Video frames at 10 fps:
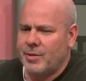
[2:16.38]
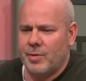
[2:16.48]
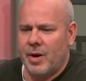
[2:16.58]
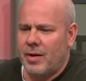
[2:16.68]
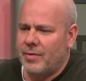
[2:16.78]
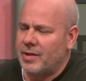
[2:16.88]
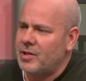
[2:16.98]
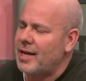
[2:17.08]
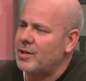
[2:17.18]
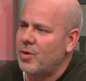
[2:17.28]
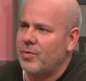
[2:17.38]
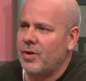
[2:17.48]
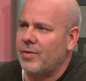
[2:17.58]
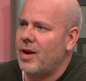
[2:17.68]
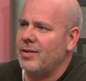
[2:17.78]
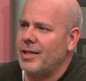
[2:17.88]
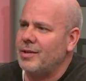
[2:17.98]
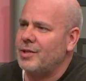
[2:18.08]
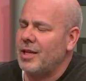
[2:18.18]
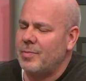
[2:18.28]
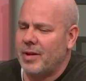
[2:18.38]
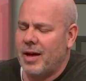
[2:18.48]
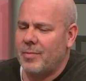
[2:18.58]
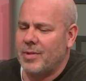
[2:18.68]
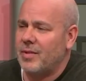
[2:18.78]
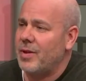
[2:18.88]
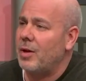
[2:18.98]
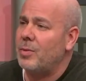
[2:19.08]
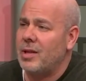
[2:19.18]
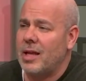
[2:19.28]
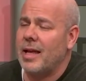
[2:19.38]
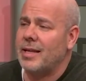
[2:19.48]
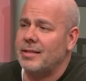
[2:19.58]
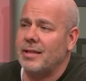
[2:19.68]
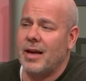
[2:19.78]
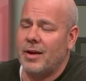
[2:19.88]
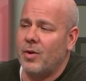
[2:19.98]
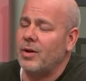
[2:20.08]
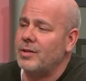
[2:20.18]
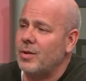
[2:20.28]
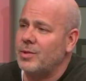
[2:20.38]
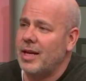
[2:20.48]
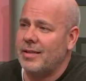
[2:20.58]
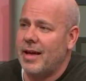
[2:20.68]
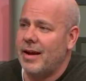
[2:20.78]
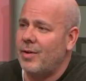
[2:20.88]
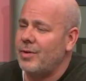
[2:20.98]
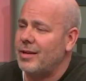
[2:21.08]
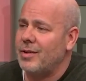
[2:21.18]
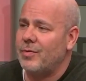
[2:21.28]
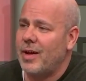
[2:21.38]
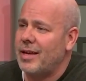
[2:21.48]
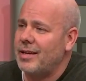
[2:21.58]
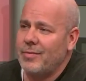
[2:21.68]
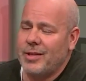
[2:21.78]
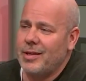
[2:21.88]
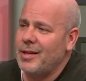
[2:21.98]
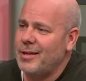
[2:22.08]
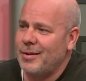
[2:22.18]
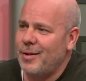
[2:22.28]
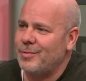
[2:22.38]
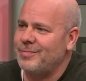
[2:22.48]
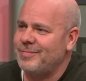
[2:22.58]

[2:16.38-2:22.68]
to uh, the changeover of our leadership um, is available at lansing.org. So check that out, and you'll find everything you need to know.